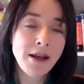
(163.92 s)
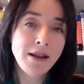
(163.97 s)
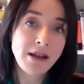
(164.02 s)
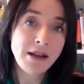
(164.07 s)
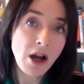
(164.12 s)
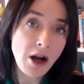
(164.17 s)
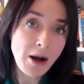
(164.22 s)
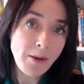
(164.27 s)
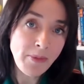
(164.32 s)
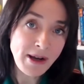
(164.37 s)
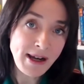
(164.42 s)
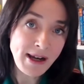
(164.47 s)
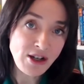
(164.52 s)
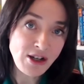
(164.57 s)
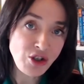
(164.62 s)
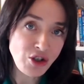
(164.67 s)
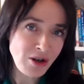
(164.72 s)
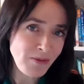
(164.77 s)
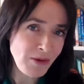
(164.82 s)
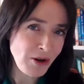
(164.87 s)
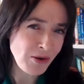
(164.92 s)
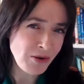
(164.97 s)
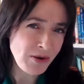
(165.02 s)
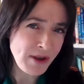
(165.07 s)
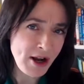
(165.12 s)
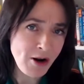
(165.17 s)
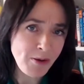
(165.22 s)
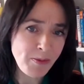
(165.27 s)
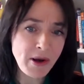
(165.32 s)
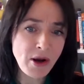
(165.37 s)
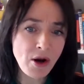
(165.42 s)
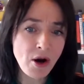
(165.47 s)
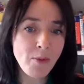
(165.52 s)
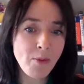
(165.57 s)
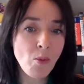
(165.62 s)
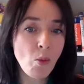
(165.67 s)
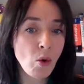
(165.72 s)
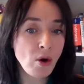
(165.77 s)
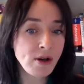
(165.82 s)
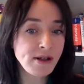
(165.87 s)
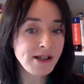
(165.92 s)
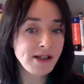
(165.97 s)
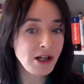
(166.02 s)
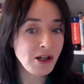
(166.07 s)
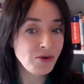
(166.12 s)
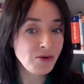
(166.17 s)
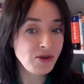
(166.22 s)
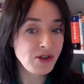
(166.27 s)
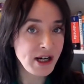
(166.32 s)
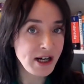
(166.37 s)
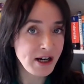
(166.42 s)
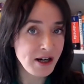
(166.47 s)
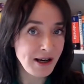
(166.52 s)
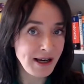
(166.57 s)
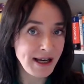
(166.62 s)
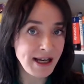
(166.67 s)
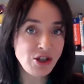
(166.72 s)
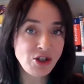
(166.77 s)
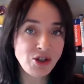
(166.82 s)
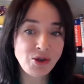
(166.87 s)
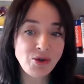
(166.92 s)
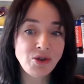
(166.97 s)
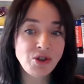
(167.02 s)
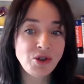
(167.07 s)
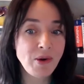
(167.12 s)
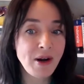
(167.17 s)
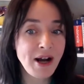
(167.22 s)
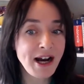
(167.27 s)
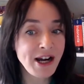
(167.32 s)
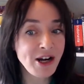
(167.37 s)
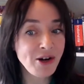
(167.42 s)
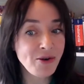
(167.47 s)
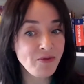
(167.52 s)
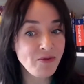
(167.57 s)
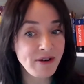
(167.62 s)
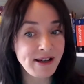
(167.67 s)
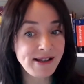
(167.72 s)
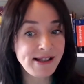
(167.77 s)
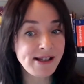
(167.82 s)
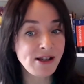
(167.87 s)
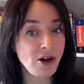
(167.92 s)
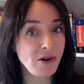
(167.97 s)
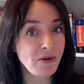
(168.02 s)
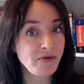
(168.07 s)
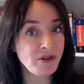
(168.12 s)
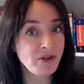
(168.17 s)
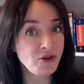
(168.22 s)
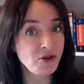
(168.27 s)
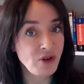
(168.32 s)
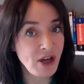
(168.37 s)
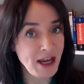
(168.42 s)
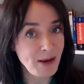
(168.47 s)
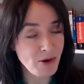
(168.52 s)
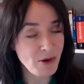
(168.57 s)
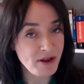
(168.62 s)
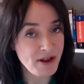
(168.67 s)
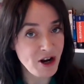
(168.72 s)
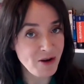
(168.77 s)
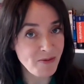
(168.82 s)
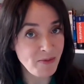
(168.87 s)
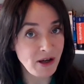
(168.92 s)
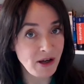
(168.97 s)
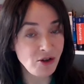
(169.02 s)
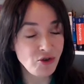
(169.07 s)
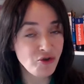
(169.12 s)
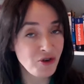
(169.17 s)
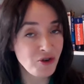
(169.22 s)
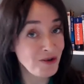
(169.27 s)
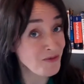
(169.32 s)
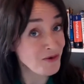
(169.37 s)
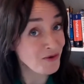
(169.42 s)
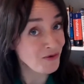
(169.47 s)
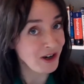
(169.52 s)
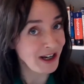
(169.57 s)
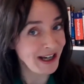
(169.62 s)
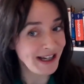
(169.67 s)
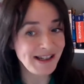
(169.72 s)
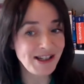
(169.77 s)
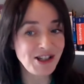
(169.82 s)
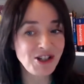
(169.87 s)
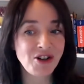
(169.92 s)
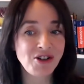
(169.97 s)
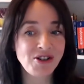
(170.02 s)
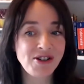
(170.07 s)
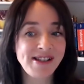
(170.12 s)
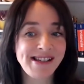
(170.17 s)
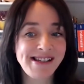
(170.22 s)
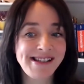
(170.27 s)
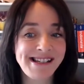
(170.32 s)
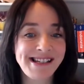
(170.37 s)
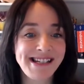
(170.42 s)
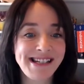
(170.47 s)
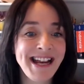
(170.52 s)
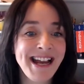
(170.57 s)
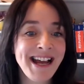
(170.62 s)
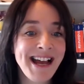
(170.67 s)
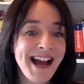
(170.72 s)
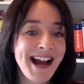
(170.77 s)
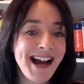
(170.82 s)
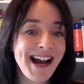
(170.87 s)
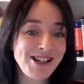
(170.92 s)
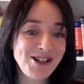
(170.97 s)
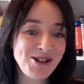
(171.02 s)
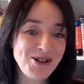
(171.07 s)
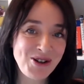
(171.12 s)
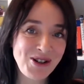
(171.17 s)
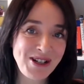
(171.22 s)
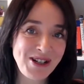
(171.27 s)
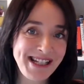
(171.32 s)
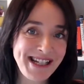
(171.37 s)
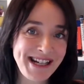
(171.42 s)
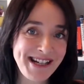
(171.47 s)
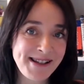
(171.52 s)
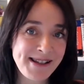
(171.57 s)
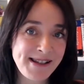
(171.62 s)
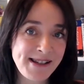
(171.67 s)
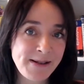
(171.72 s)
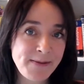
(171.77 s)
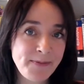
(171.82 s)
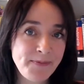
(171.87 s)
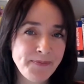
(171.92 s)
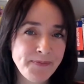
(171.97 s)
The combination immunotherapy arm was closed early due to higher rates of chemotherapy treatment-related toxicity and early deaths.